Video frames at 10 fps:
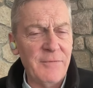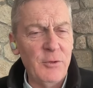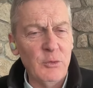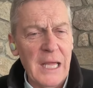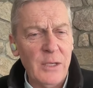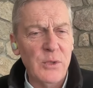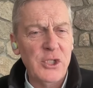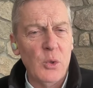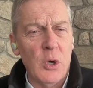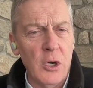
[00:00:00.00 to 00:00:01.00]
If you like what
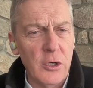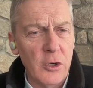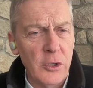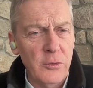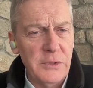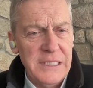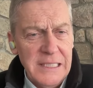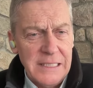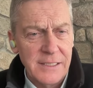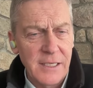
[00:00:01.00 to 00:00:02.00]
you heard or you
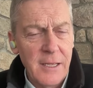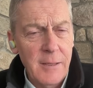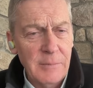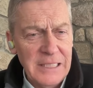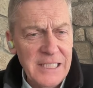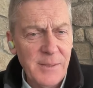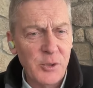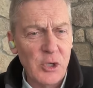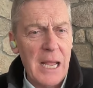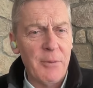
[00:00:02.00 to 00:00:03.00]
didn't, please
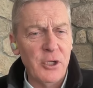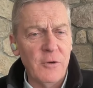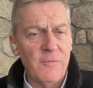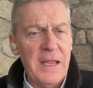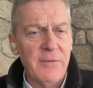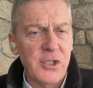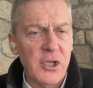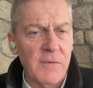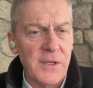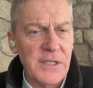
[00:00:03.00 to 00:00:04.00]
subscribe on your favorite
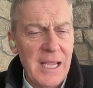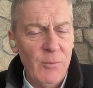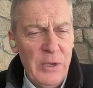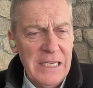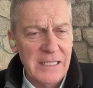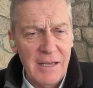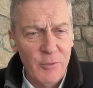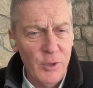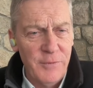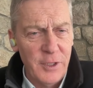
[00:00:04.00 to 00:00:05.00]
service, and we'd love a
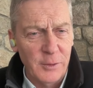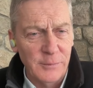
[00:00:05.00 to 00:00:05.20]
review.